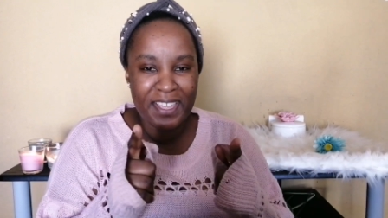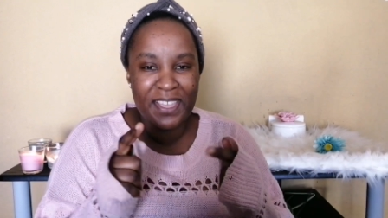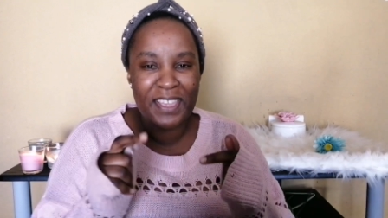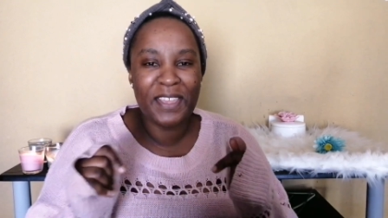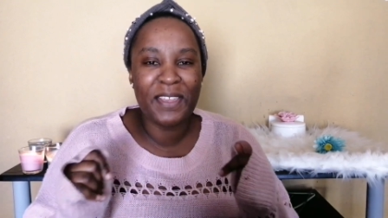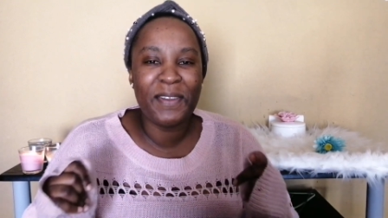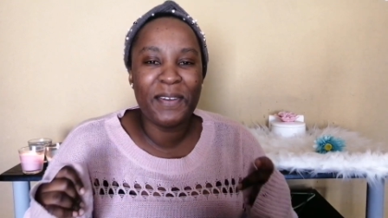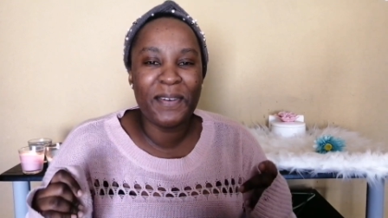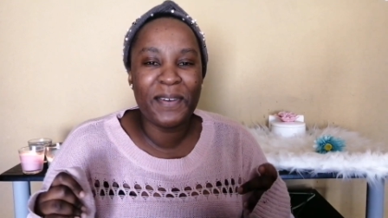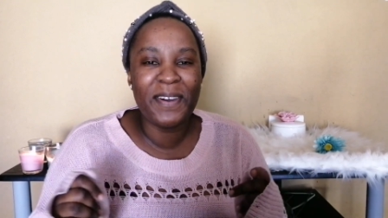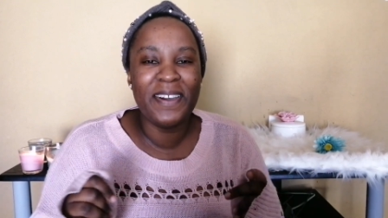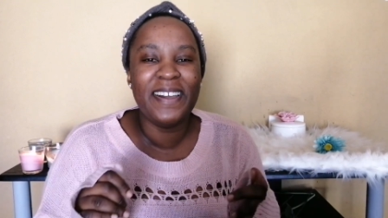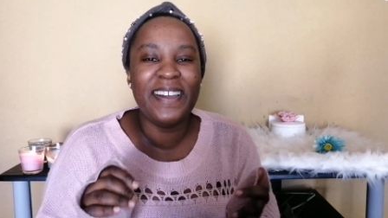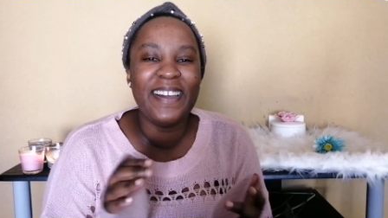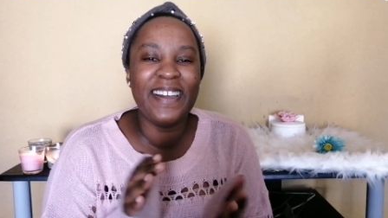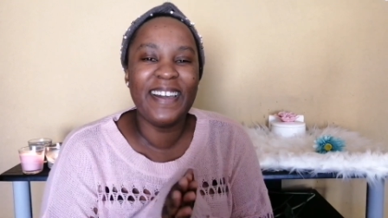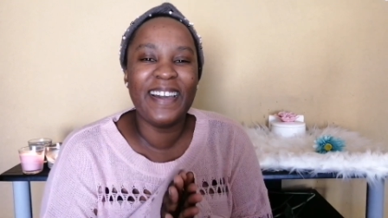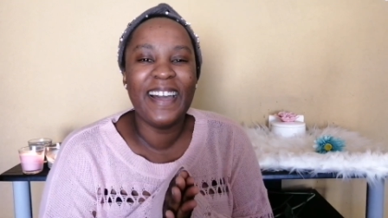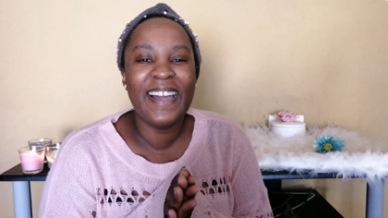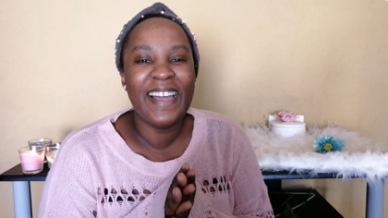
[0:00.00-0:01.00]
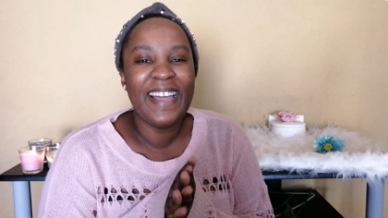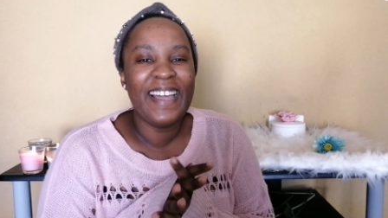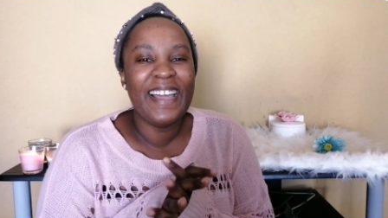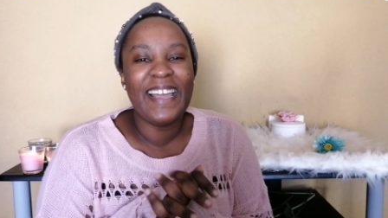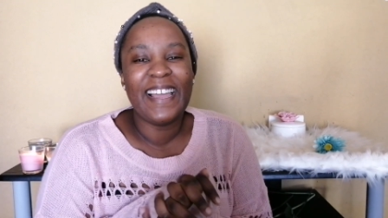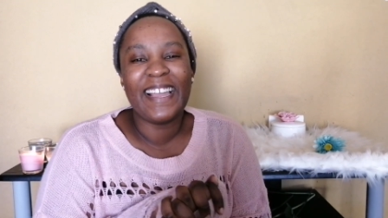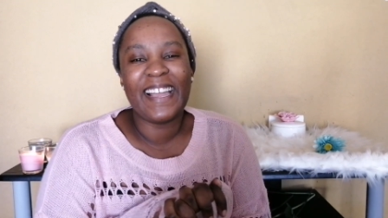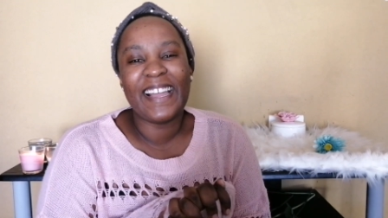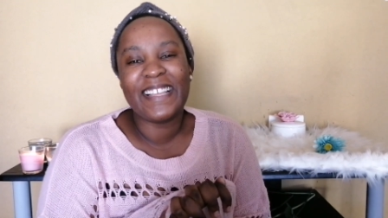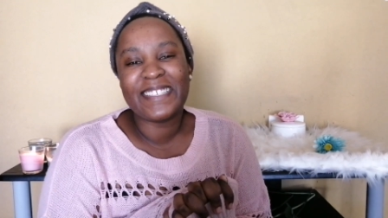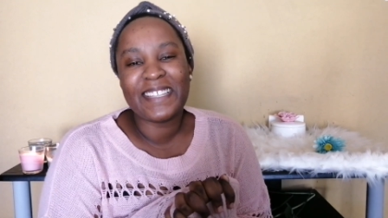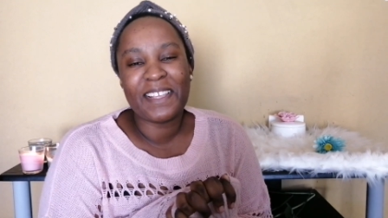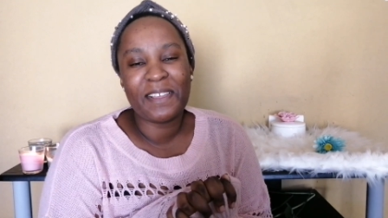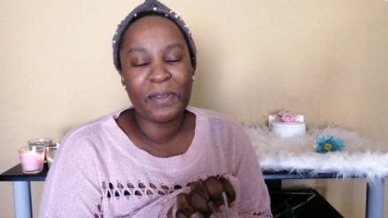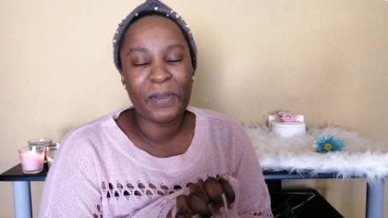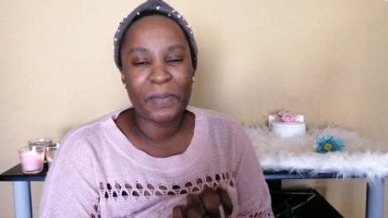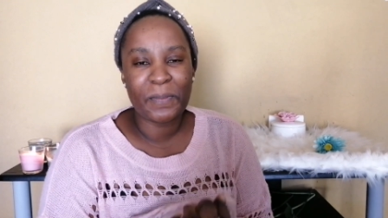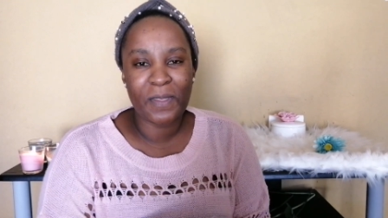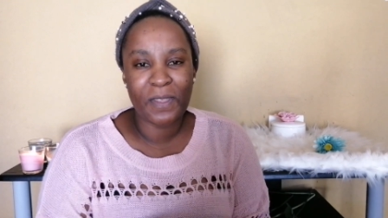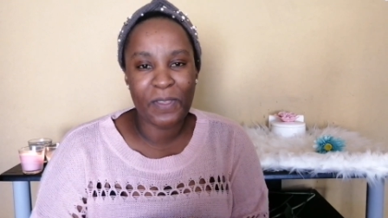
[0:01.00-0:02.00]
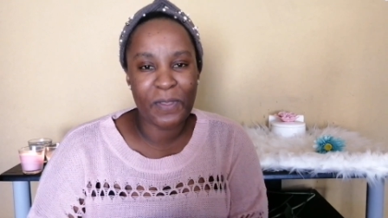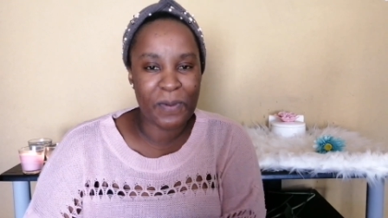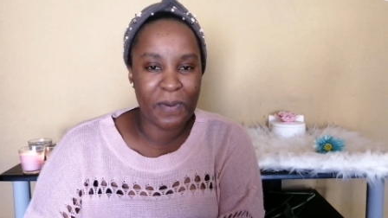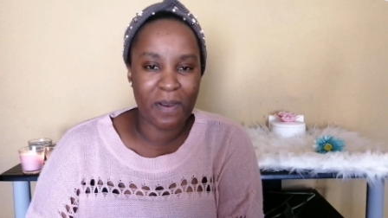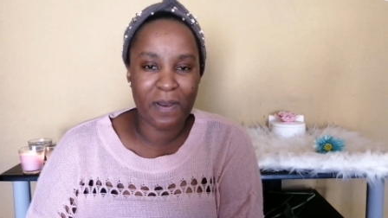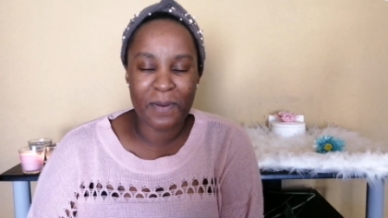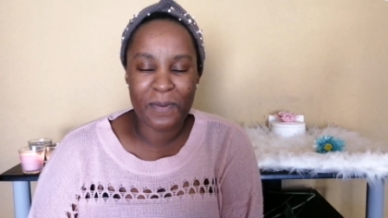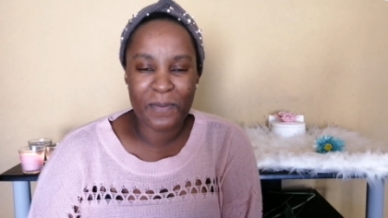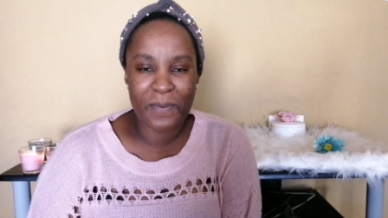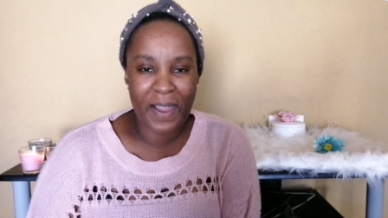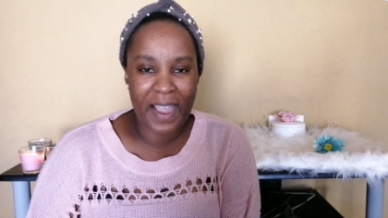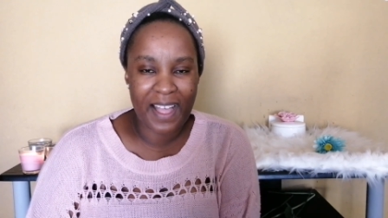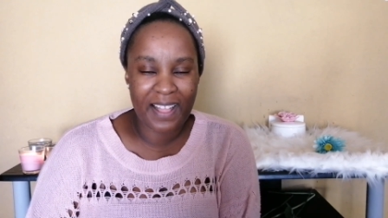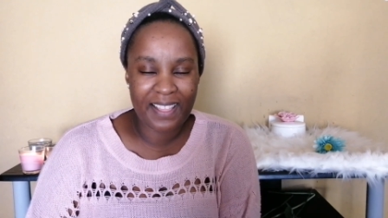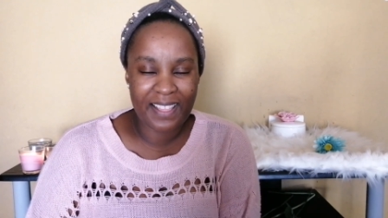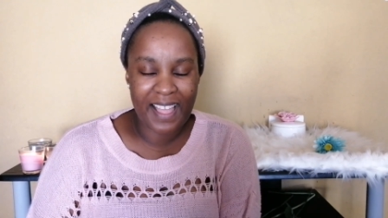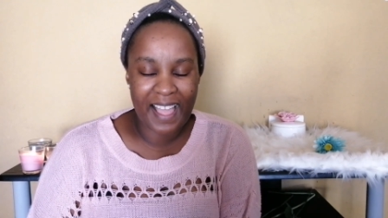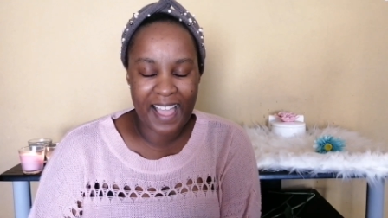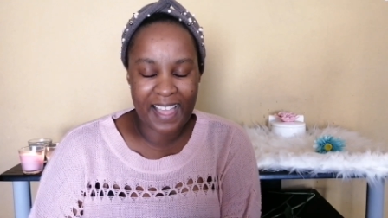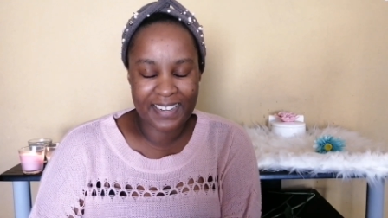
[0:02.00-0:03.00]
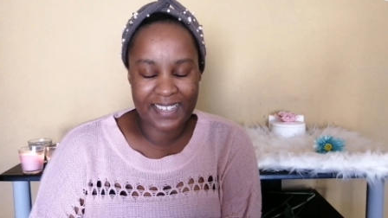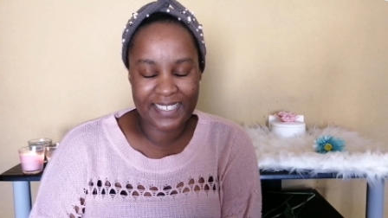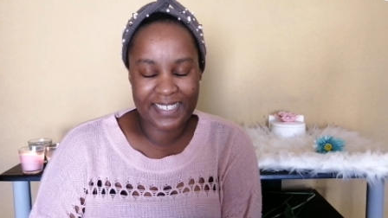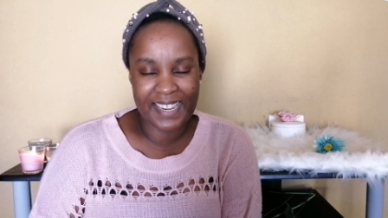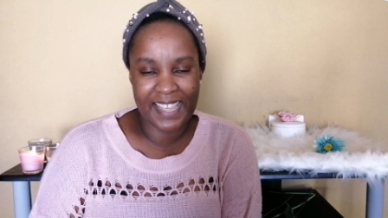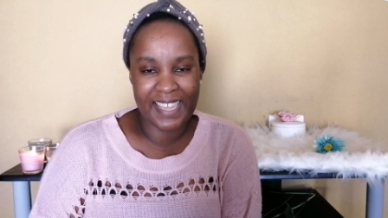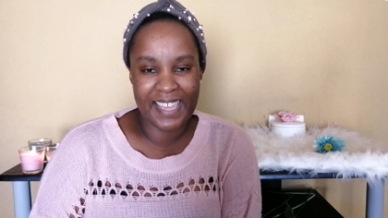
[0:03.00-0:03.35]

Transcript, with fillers: you. Guys, I hope that you are well and